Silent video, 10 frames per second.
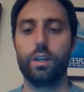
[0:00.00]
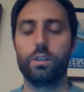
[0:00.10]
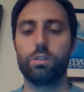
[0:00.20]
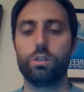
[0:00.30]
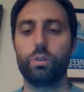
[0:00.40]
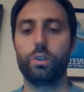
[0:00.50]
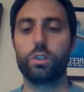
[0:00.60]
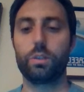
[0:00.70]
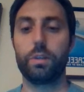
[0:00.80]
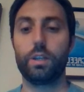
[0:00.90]
so
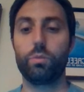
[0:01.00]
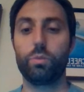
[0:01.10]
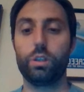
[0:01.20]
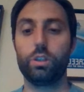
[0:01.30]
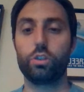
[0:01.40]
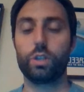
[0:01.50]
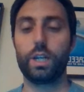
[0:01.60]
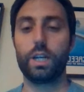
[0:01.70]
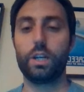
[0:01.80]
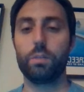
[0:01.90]
creatures coming in will drain your